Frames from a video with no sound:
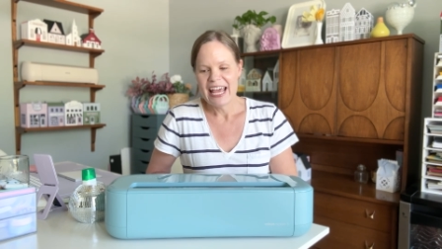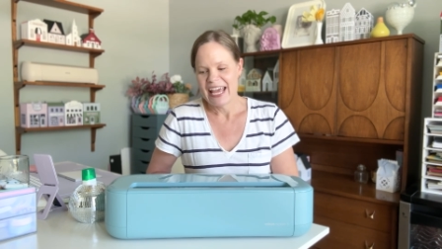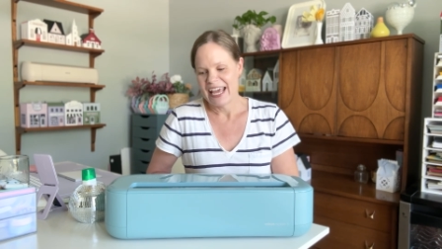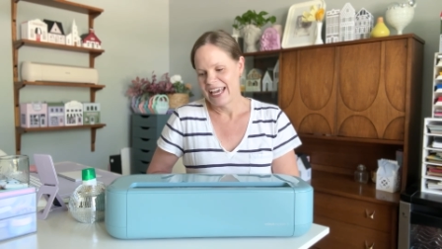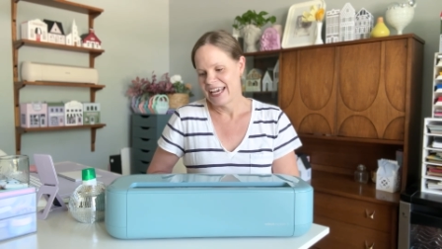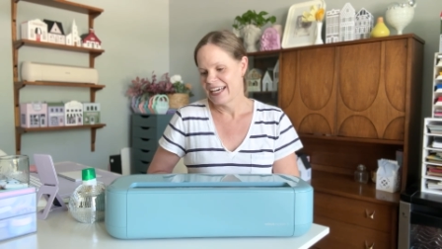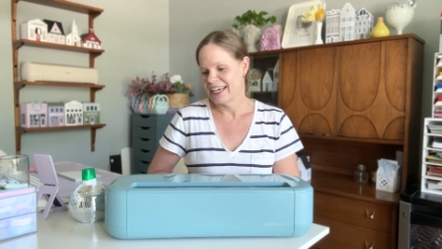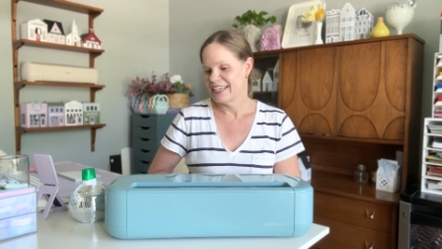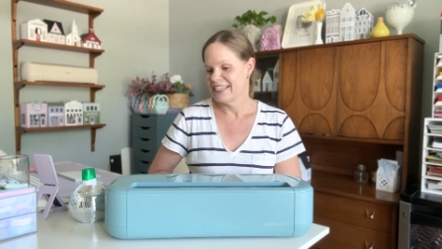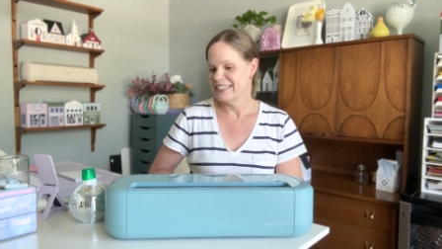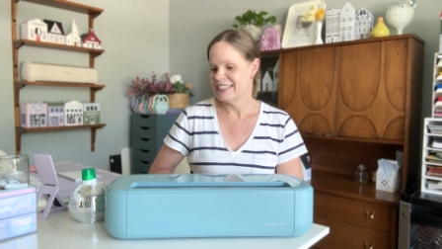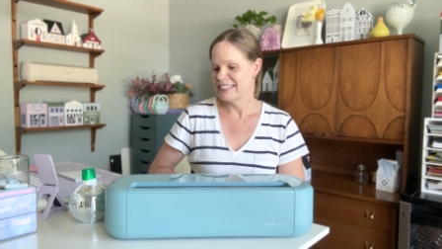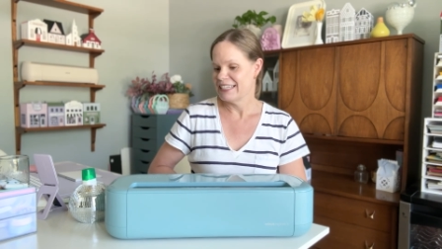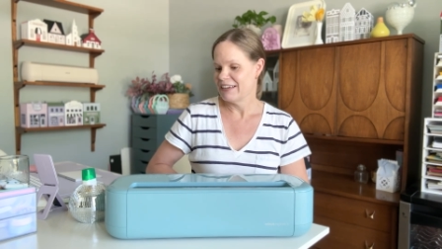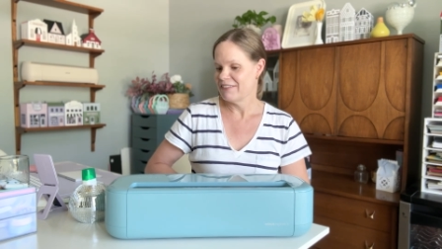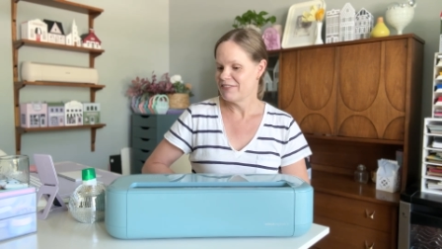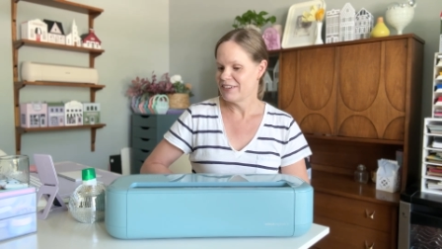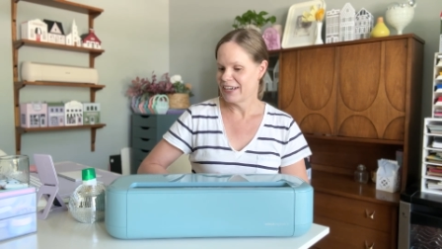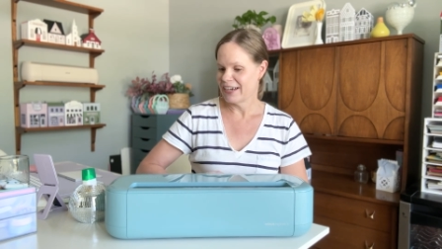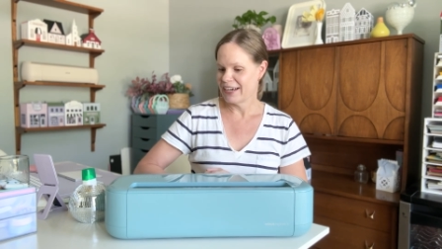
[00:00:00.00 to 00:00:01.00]
And
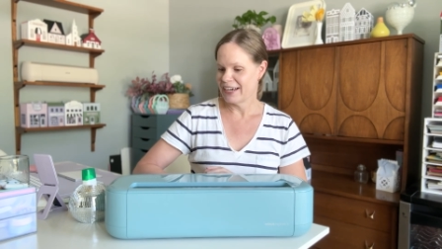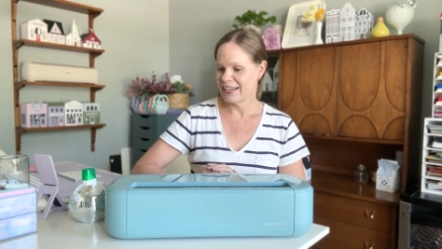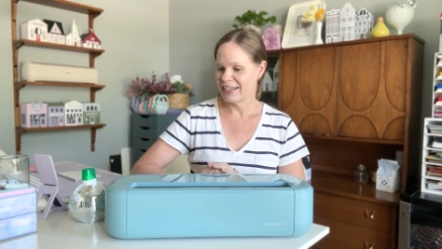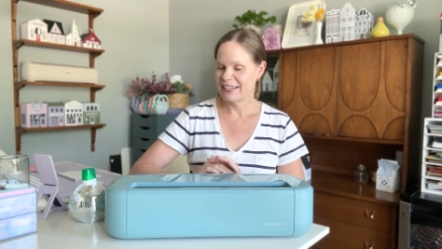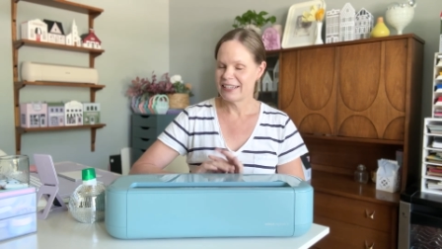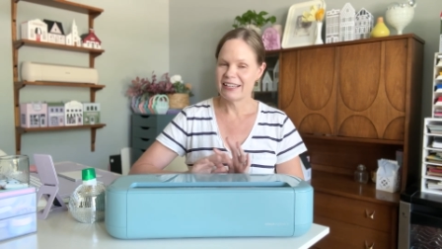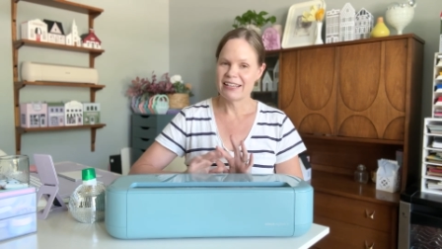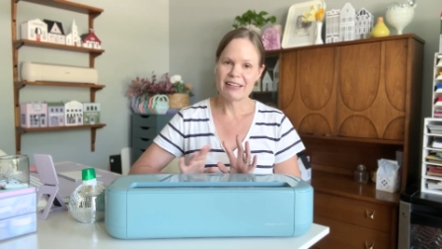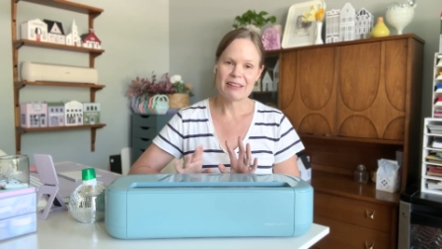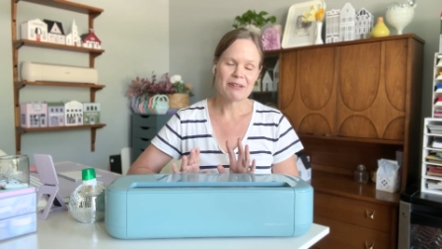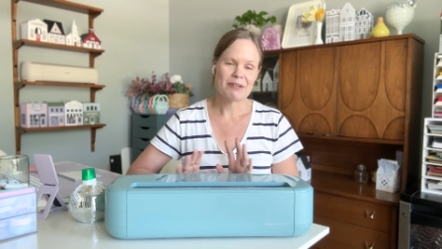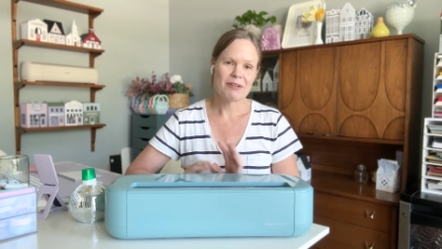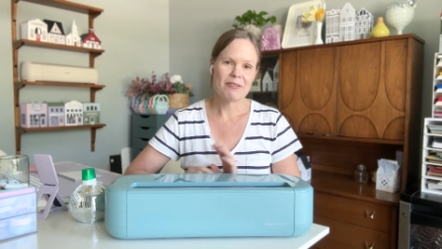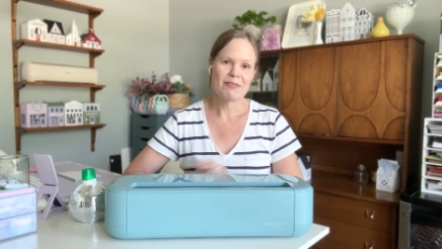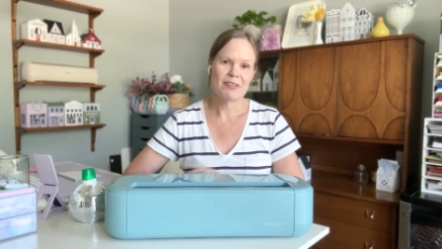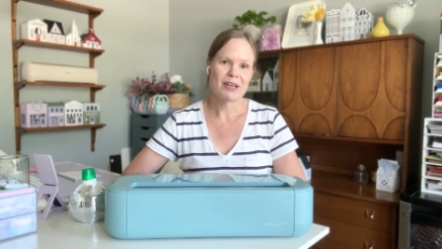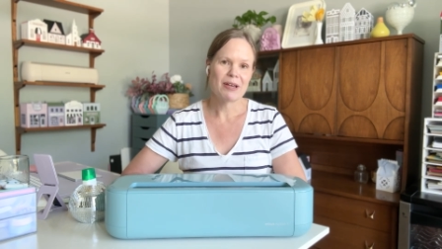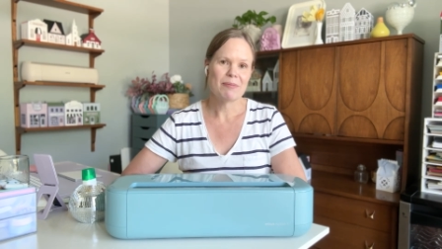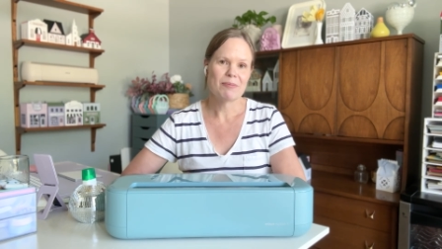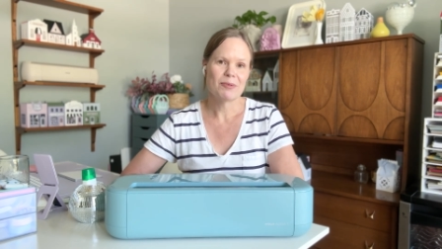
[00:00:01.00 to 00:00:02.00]
if not, either of
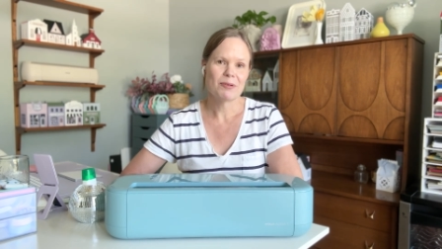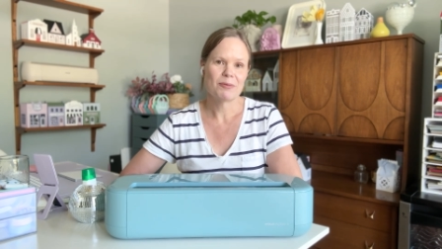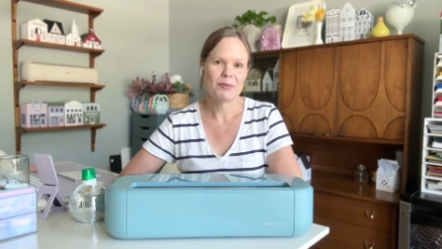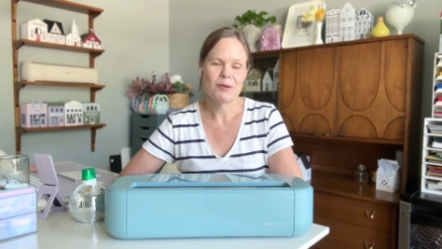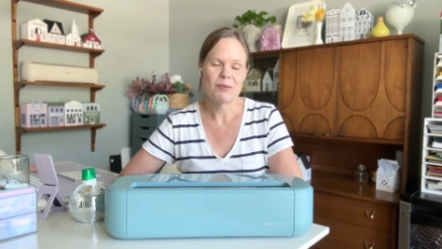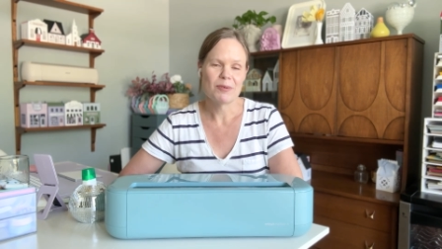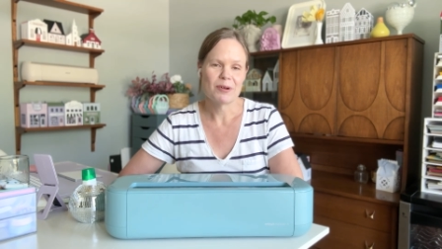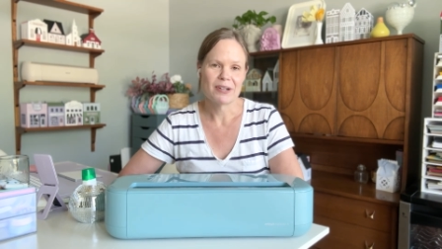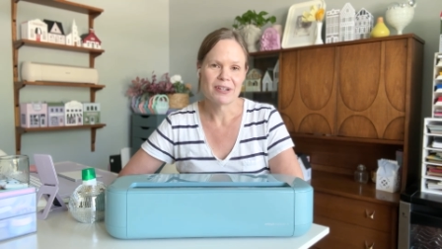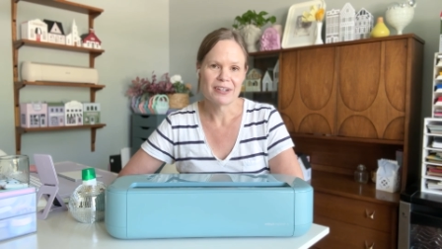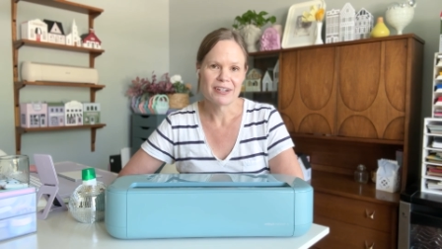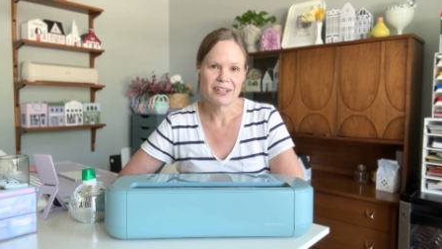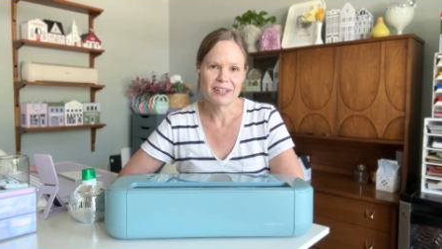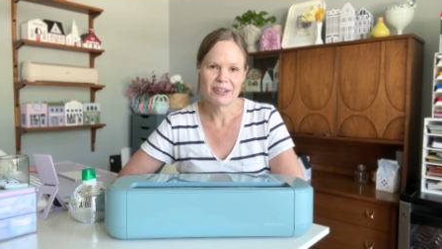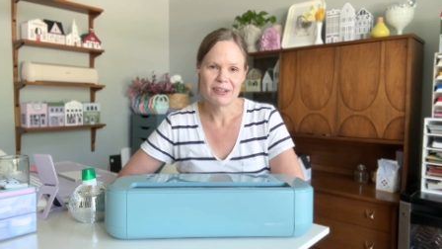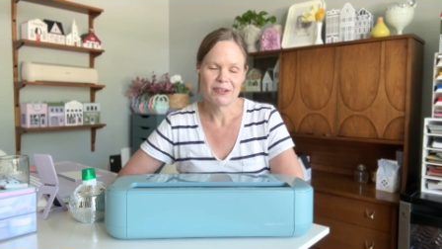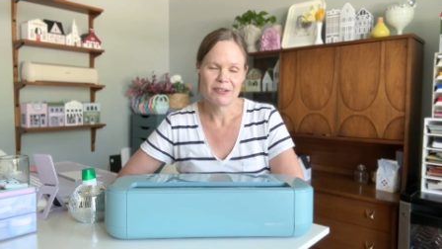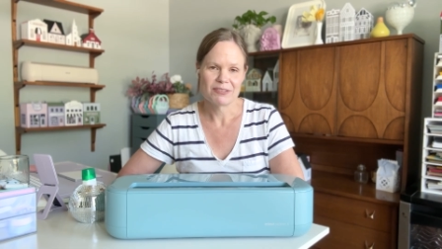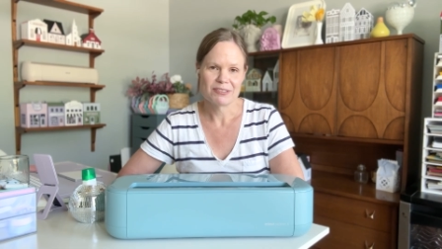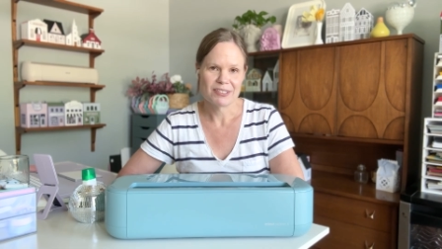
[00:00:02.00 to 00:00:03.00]
them will work
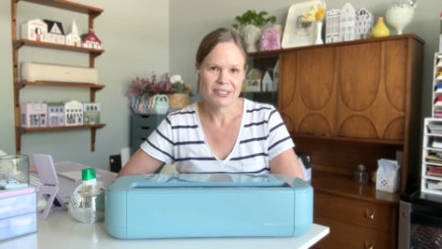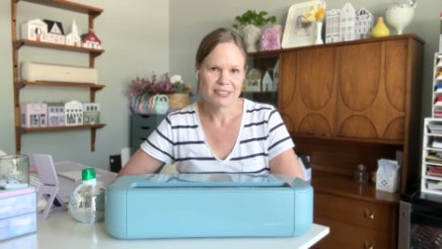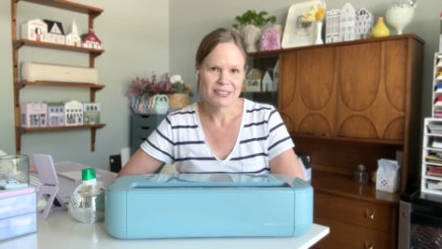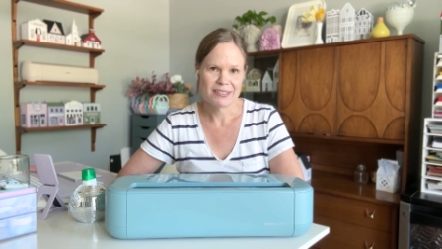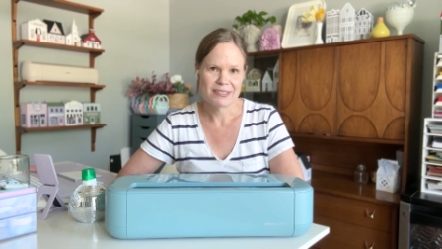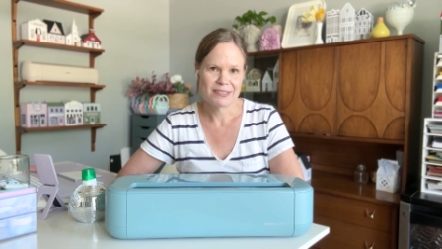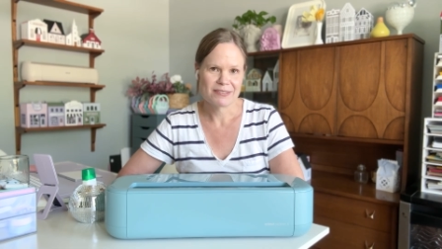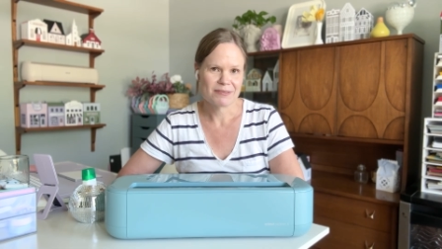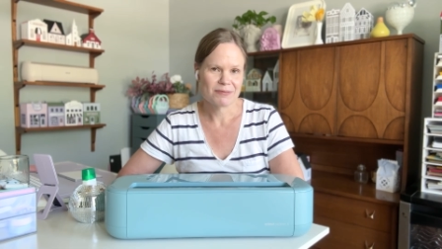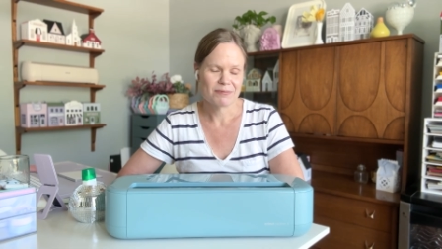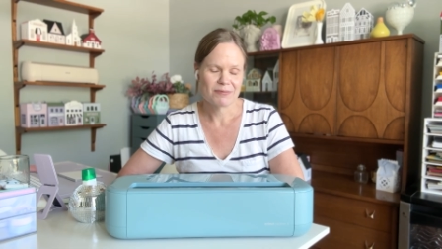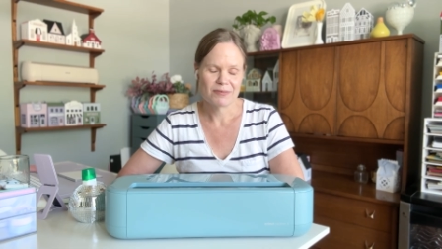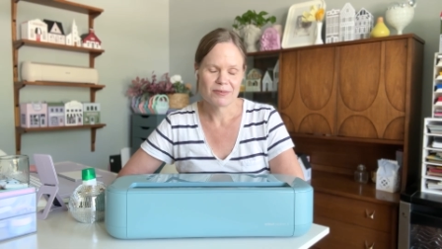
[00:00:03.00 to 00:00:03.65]
just